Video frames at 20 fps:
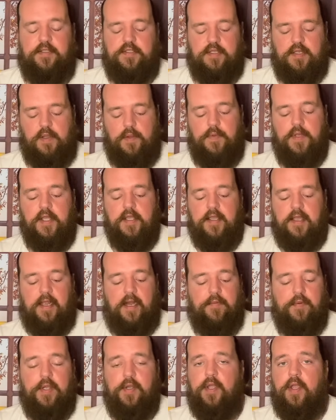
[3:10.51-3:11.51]
So I
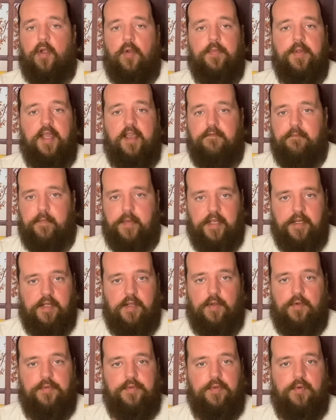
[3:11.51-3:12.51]
really hope you haven't been
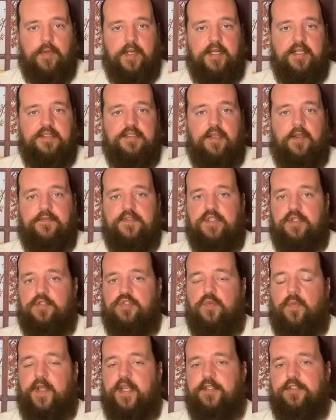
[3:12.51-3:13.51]
going through any tough
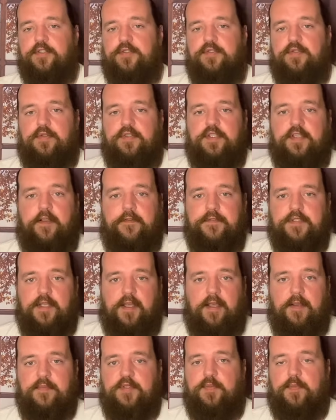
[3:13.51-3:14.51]
situations or tough
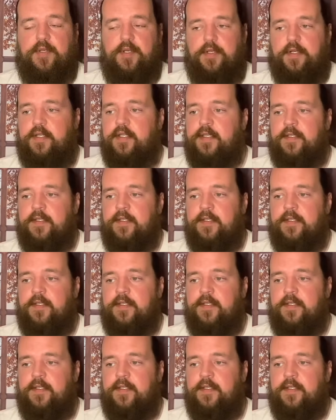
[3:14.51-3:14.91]
times, but